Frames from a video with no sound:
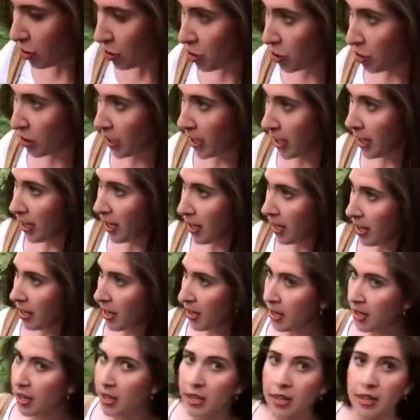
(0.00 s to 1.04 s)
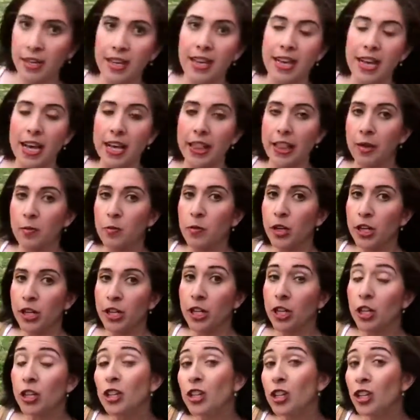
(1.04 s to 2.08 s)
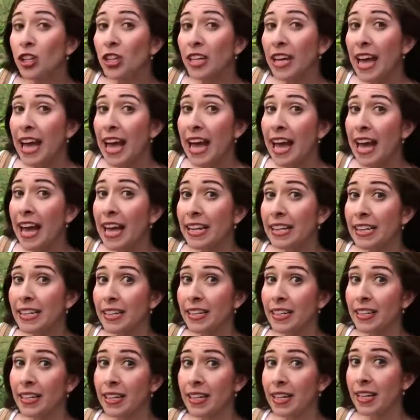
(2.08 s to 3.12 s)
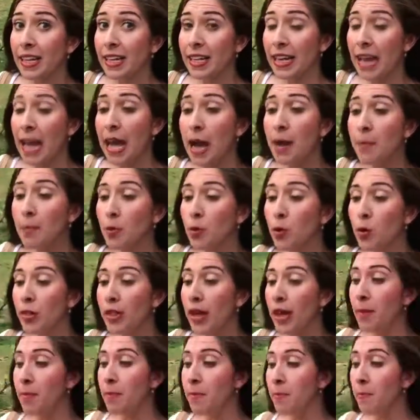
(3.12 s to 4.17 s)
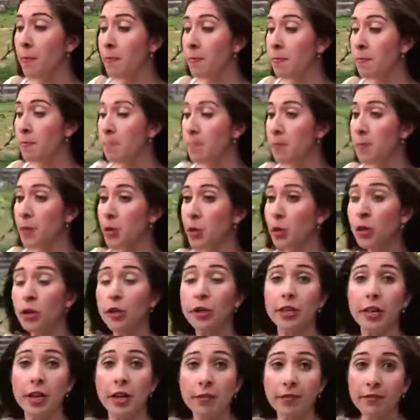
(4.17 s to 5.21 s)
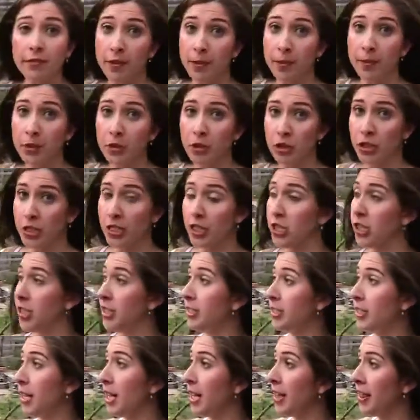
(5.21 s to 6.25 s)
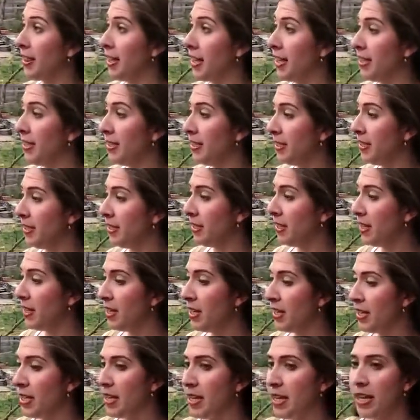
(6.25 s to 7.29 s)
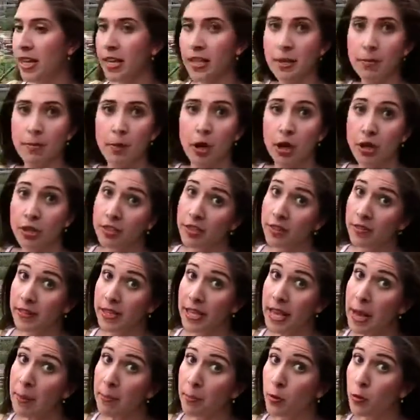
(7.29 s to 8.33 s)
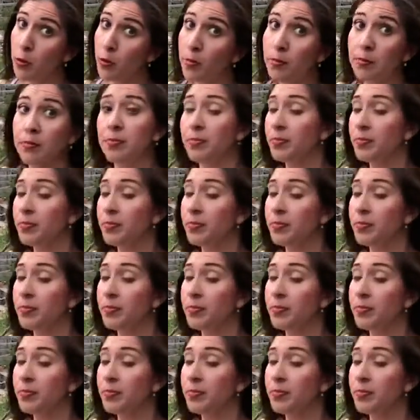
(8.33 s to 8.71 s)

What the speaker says: tree, and then we're gonna look at an apple that could come from a tree just like this, and the parts of the apple.